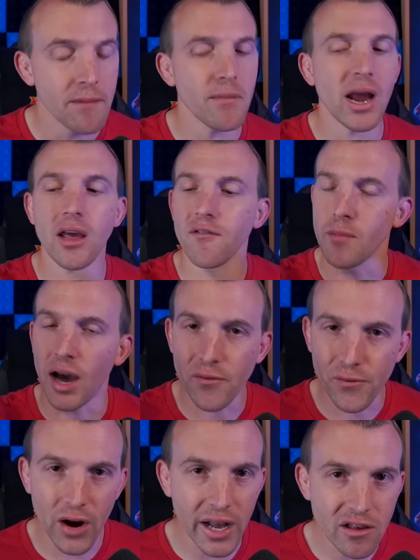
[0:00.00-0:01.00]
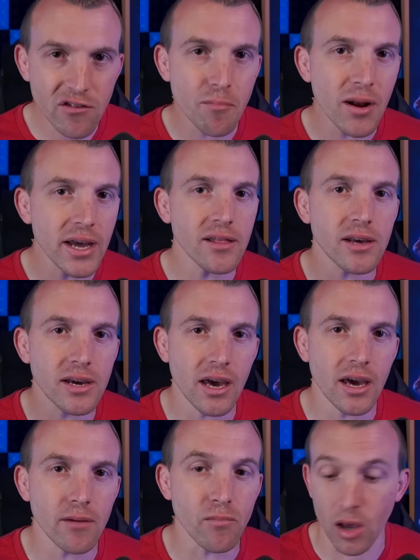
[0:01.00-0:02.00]
Many of my friends played the
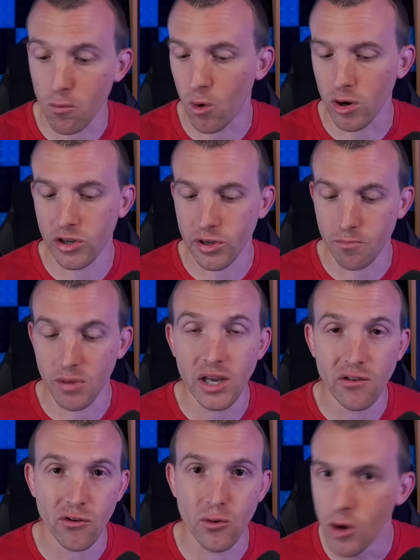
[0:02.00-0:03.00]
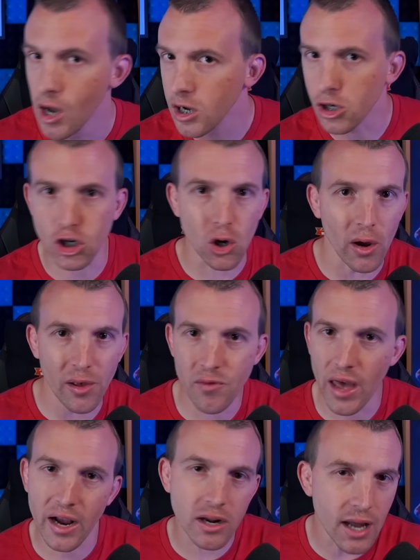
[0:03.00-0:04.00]
game, they wanted me to join
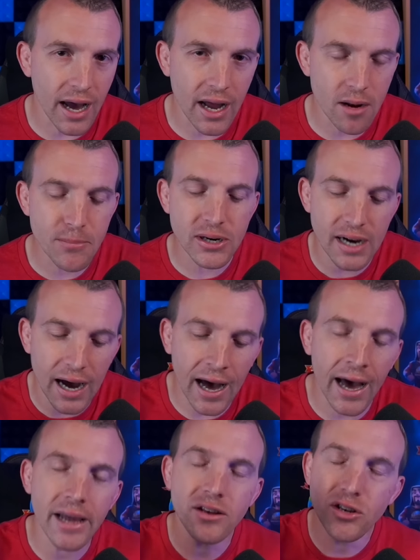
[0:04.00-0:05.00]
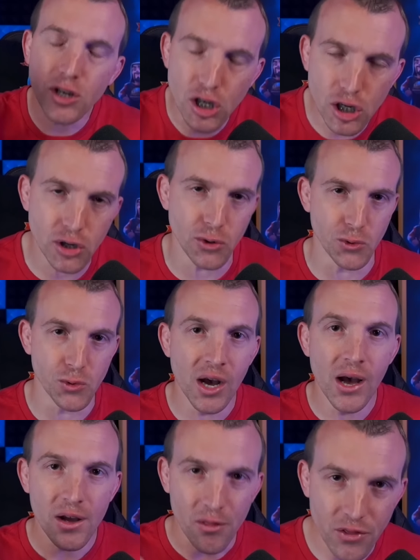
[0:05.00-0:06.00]
their clan, but I knew
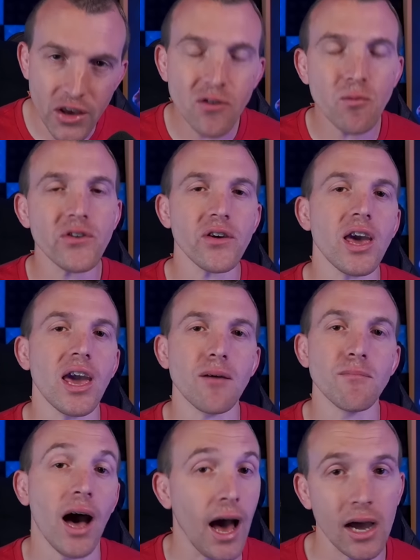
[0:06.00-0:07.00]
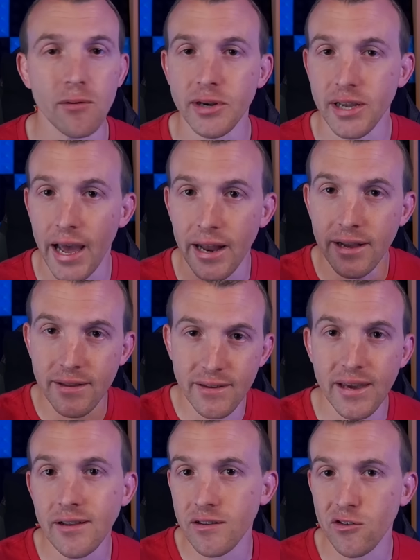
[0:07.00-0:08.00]
this was a game I would get
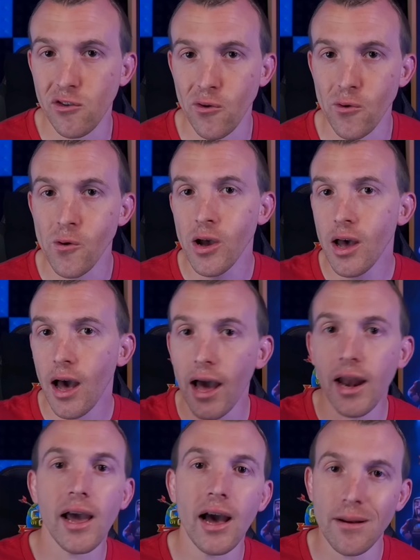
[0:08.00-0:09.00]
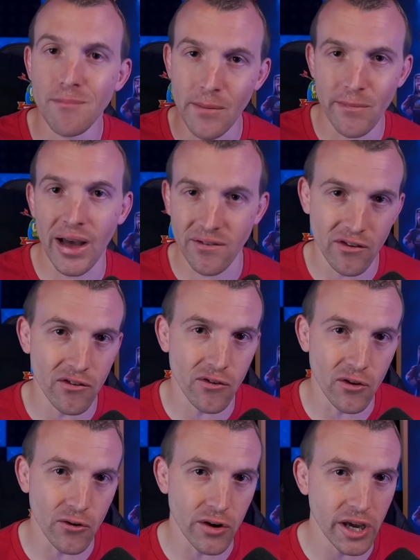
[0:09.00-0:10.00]
addicted to, and I had my master's
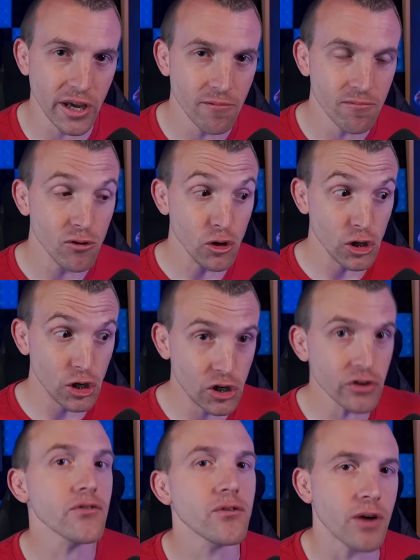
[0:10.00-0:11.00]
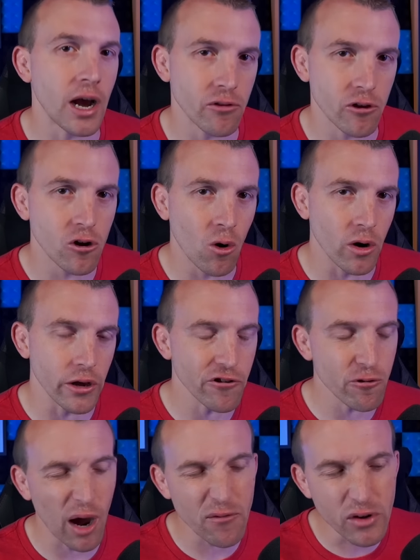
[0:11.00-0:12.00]
degree just around the corner,
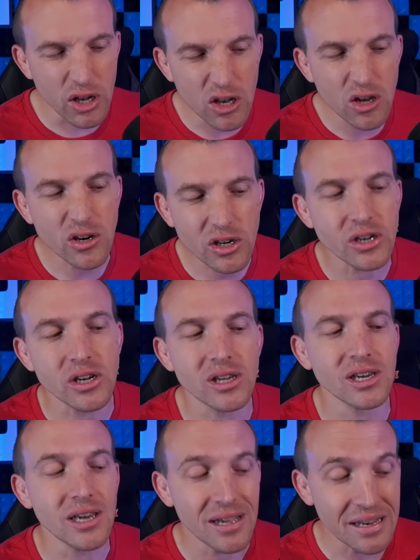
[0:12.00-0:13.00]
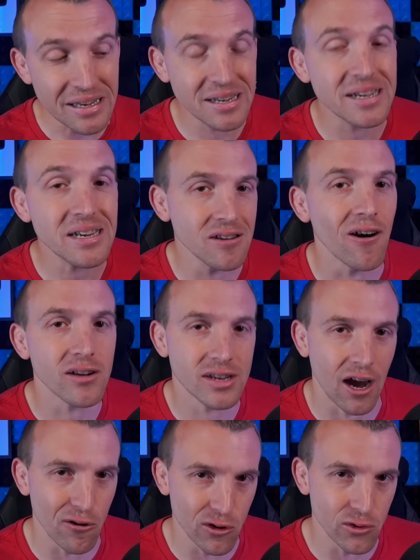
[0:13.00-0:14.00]
so I reluctantly did not
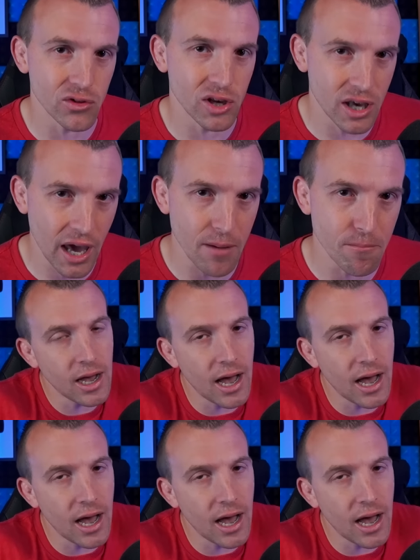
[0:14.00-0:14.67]
download the game.